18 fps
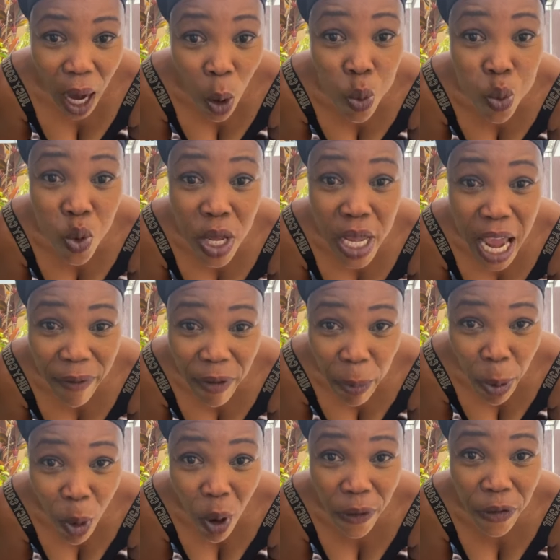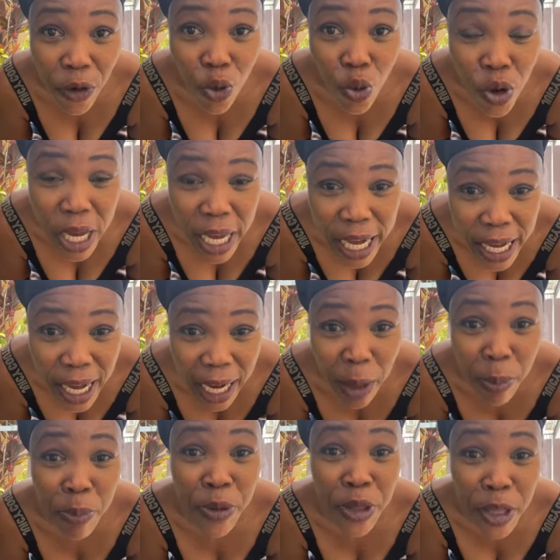And we have the power for
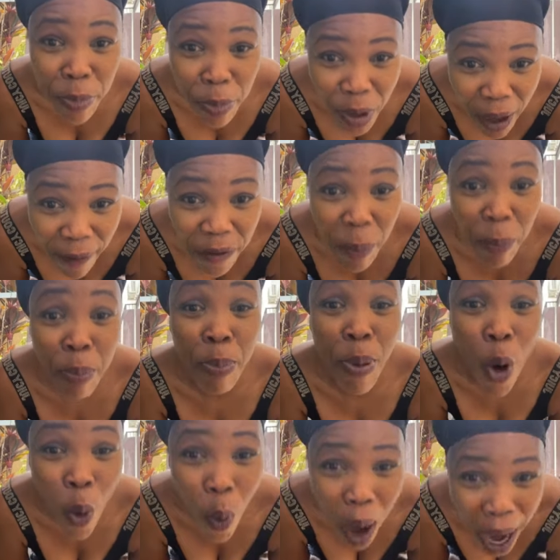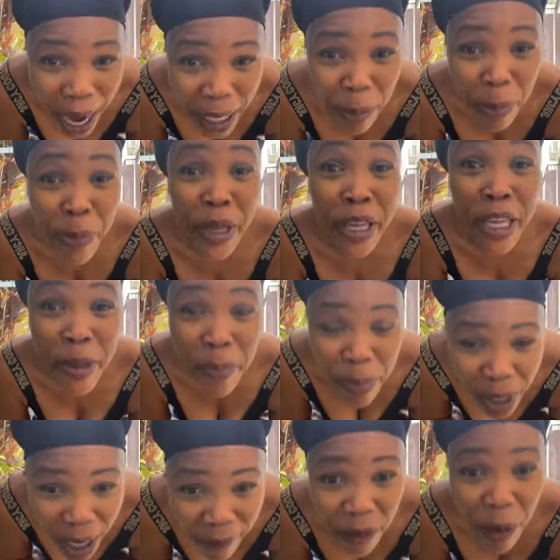real. And the people have the power. The
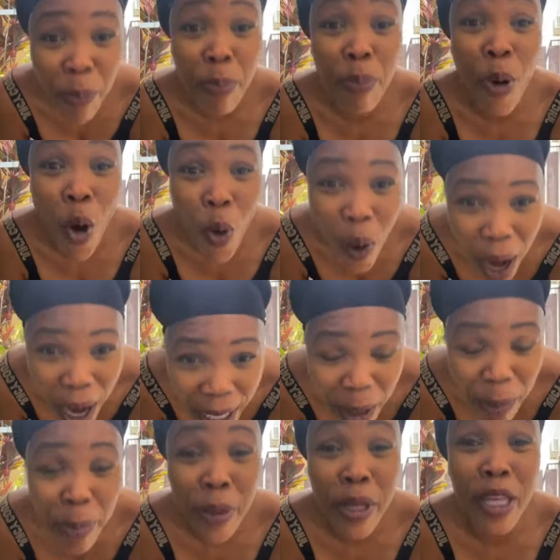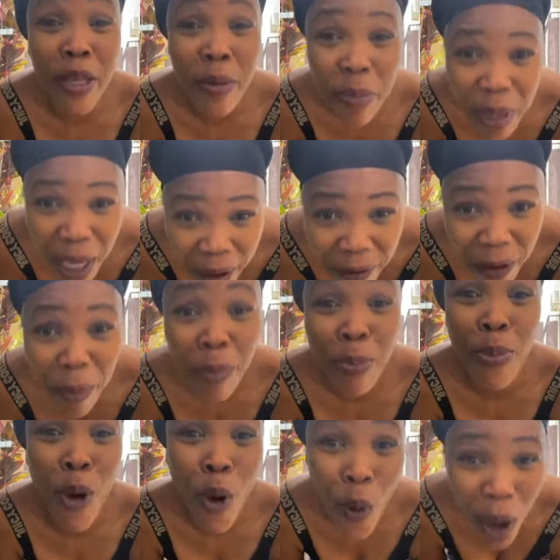people have the power. The people have
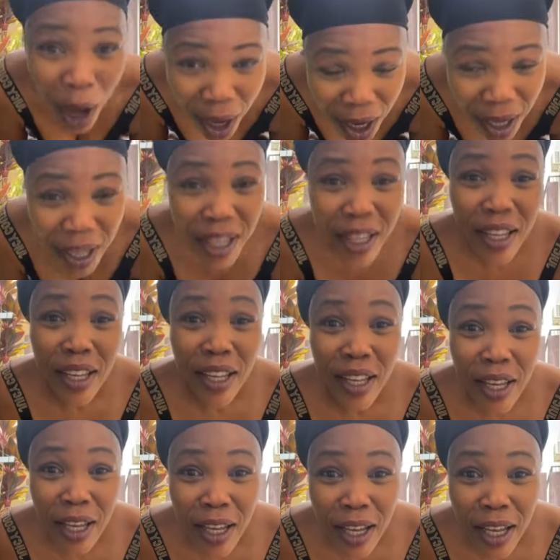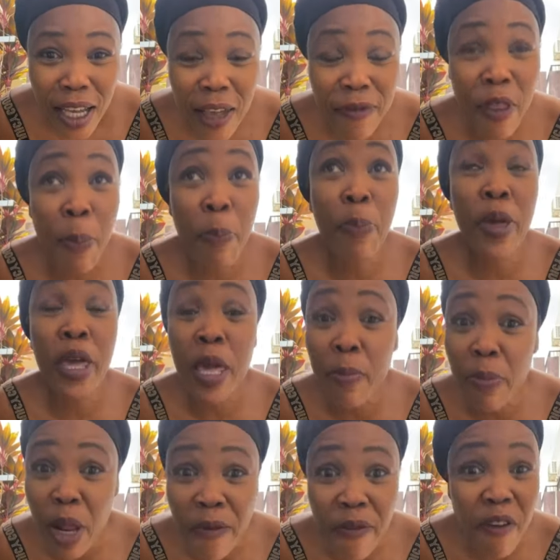the power. If the
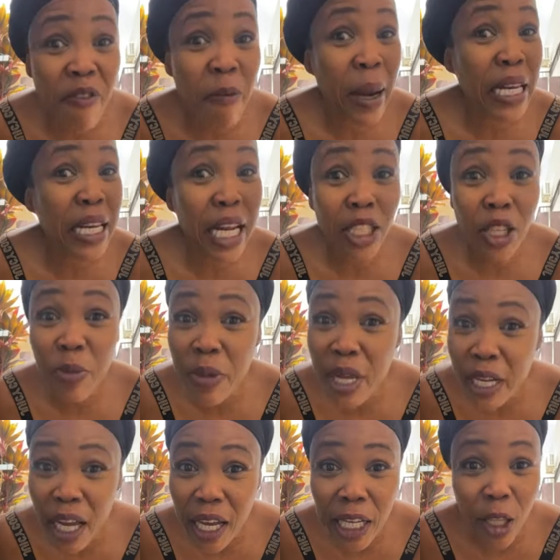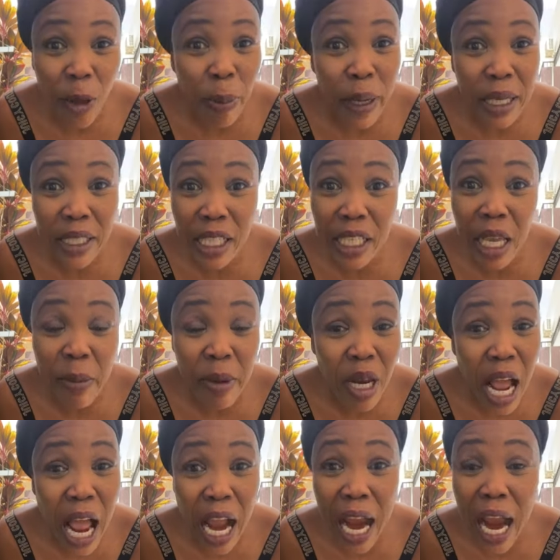people, if everybody in Jamaica get up and say,
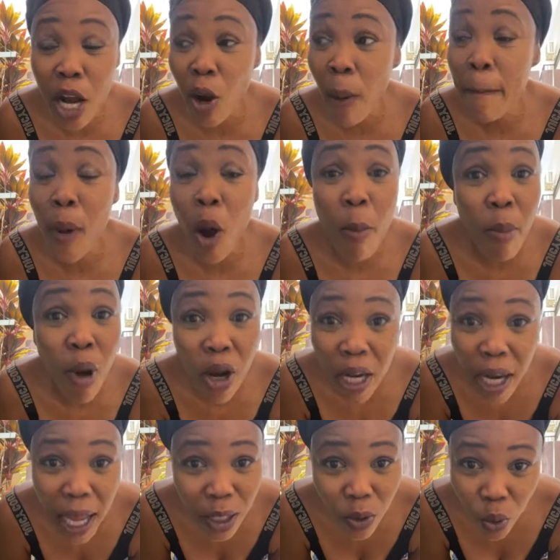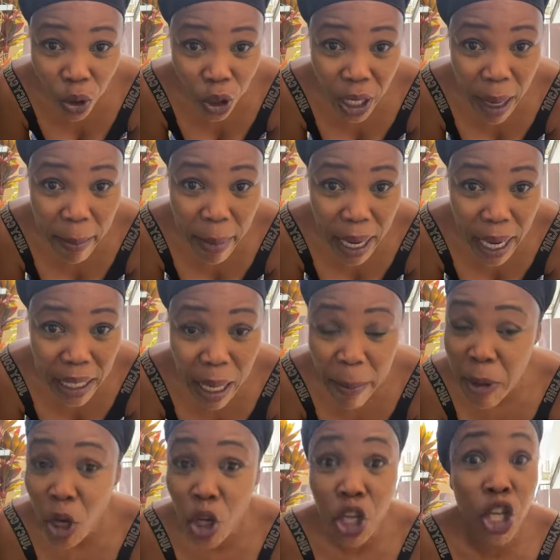yeah, me nah gonna bomba cloth work, come
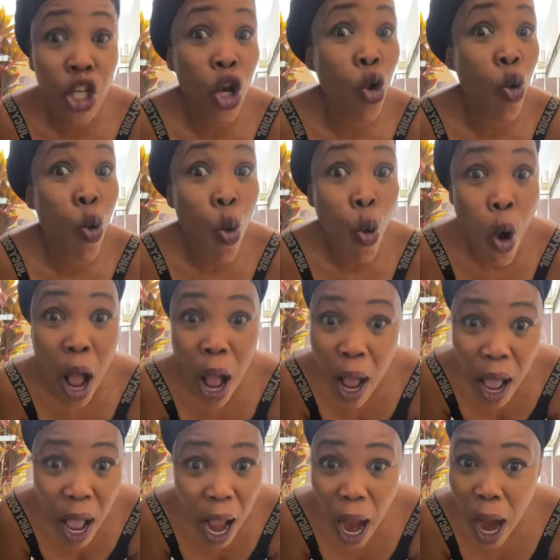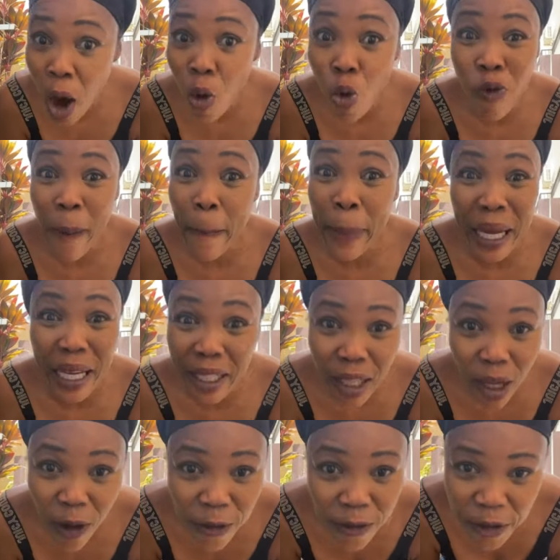on, I me no care what, and who for
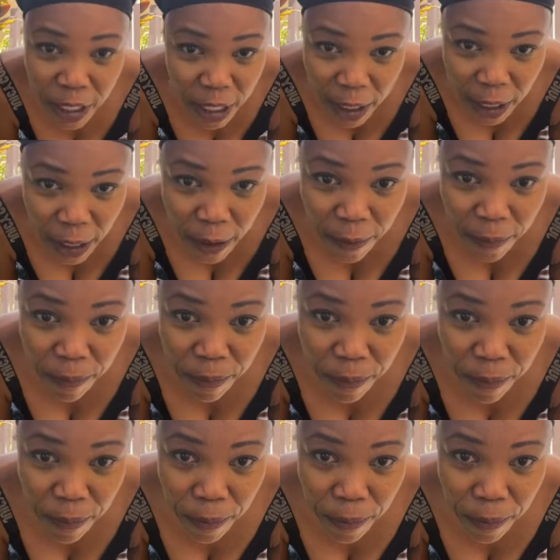packet I go feel it.